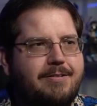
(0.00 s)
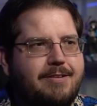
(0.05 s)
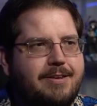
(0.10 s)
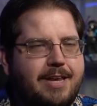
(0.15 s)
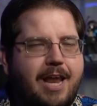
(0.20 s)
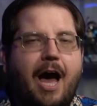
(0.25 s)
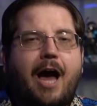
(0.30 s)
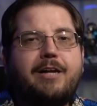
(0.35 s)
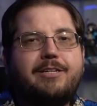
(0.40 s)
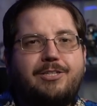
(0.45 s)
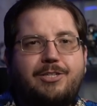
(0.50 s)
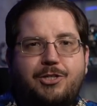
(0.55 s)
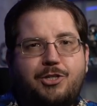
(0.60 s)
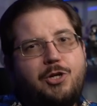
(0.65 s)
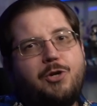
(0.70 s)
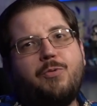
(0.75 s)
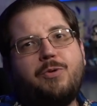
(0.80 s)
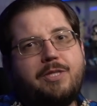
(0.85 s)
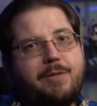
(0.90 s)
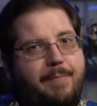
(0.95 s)
not
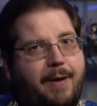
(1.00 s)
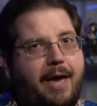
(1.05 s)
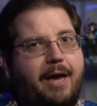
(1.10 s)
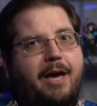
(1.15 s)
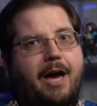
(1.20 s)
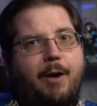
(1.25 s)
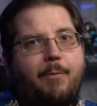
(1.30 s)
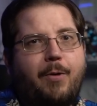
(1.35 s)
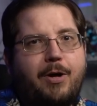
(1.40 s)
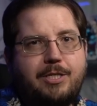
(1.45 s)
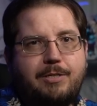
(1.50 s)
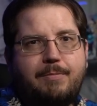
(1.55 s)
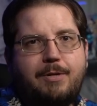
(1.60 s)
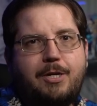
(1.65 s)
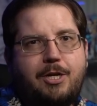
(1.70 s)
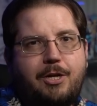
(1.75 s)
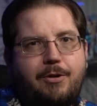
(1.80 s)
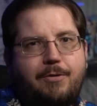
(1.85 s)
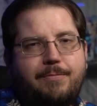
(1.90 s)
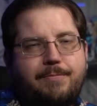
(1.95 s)
do what the man god wants him to
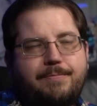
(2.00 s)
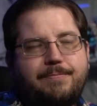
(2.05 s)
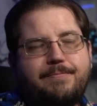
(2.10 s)
do.